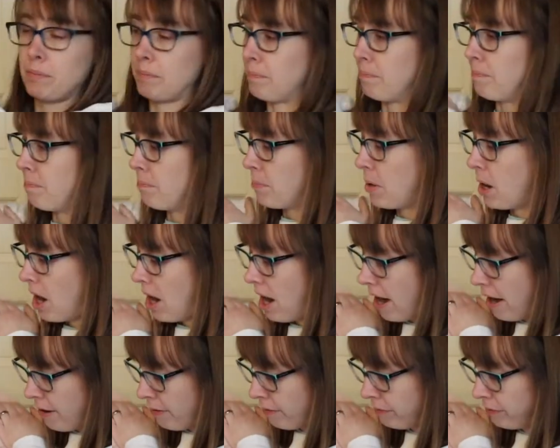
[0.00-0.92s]

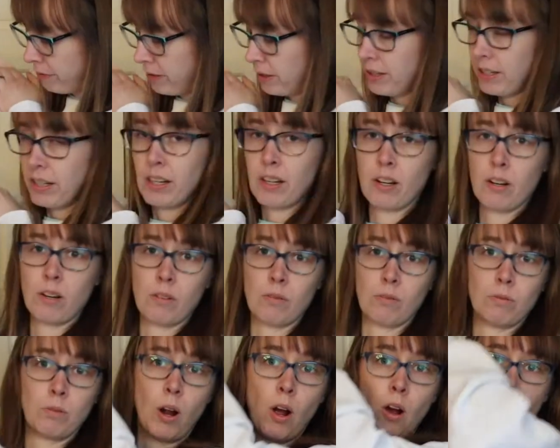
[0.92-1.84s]
mauve,
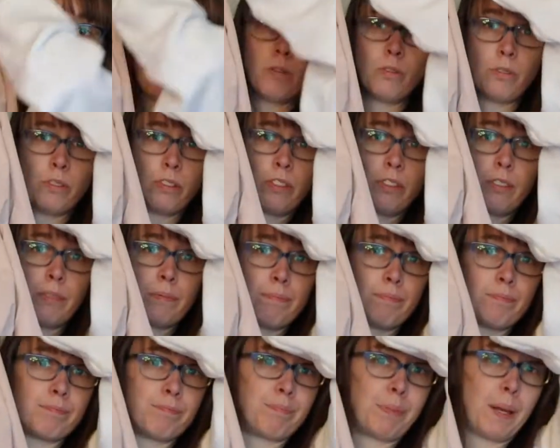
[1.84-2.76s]
rose,
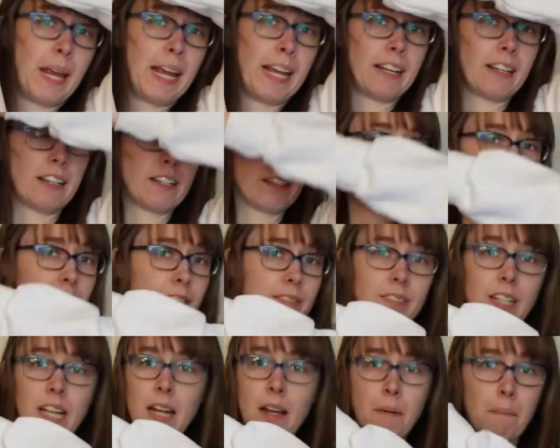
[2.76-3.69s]
pink,
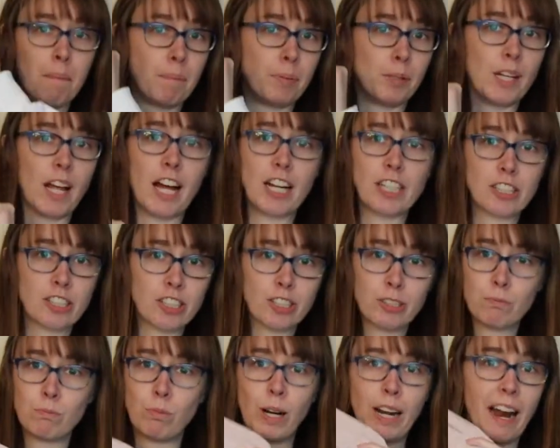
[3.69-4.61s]

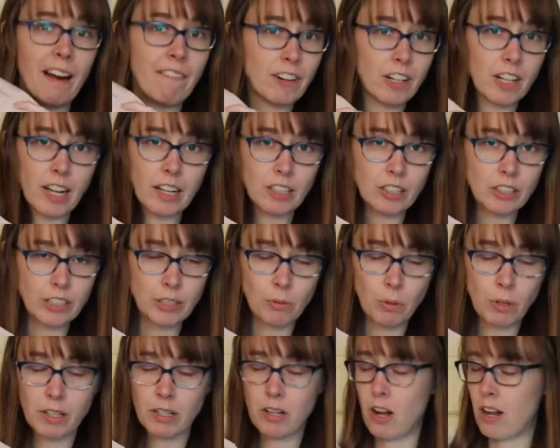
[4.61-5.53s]
blush, whatever color you
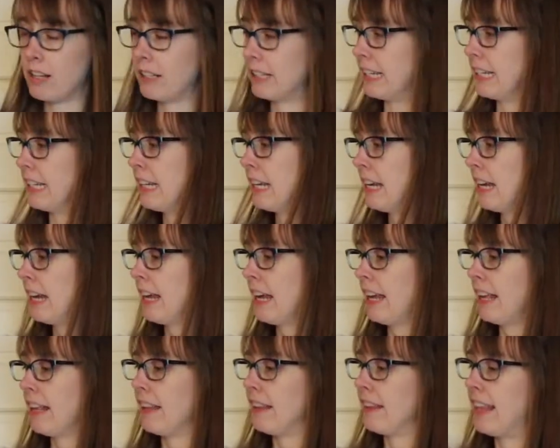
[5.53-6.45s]
want to call it.
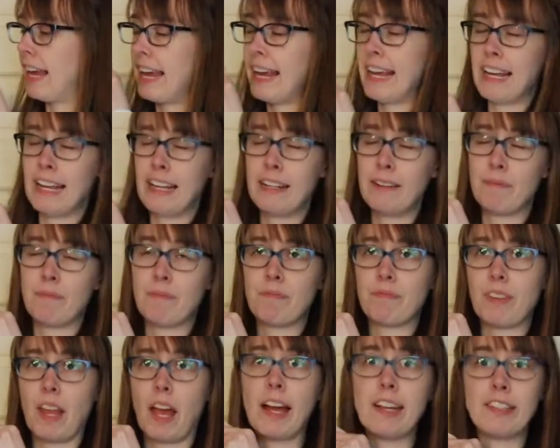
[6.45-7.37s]
They,
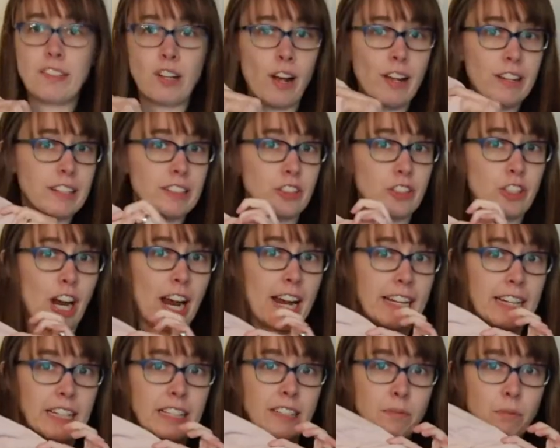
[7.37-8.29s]
I saw this
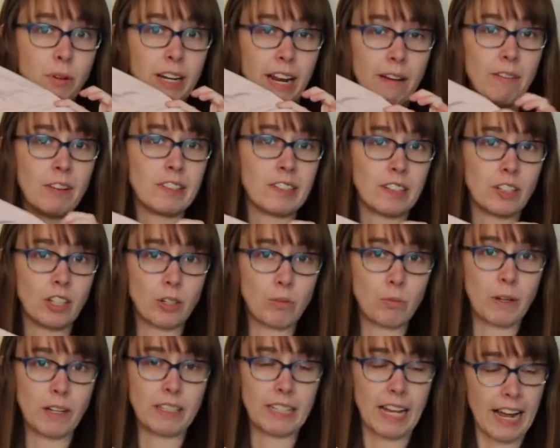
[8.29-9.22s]
jacket when I was in
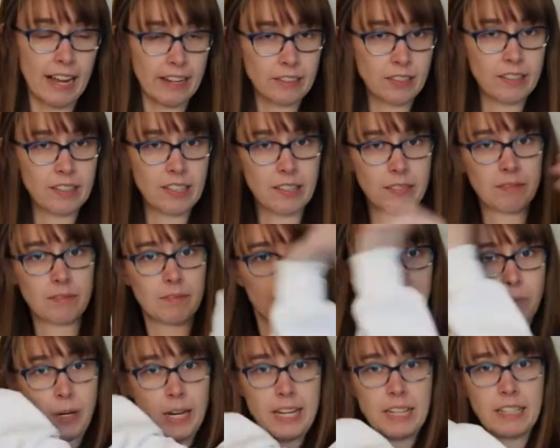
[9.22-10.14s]
Goodwill last
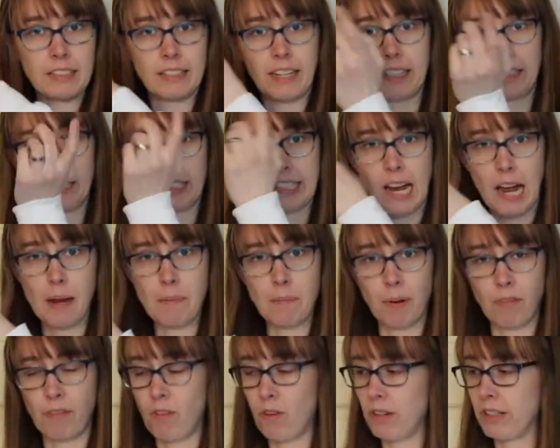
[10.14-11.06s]
week, like the time
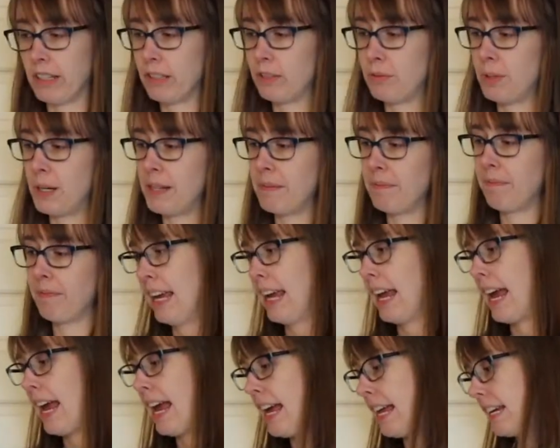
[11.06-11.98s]
before this one,
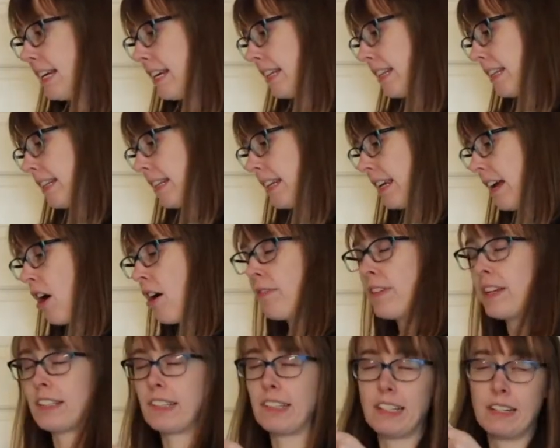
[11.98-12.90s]
and
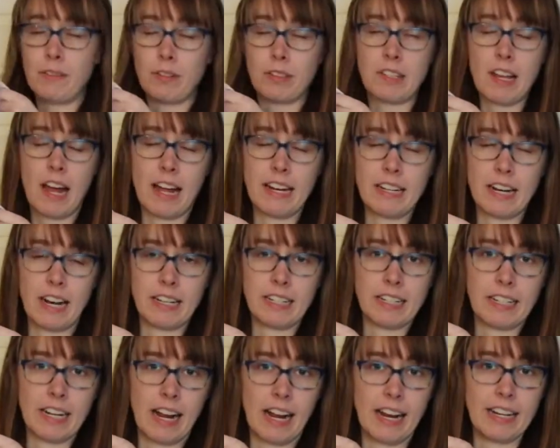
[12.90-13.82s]
obviously it was nine
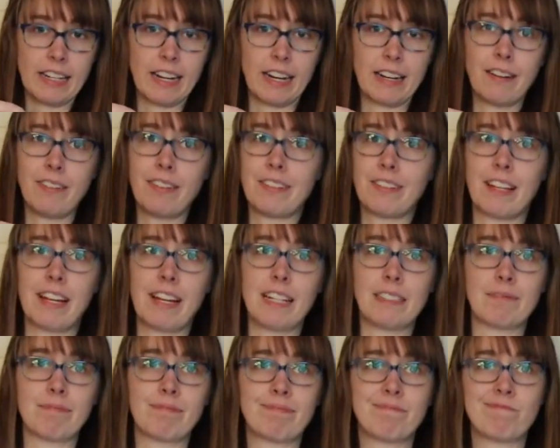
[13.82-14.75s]
ninety-nine, and I was like,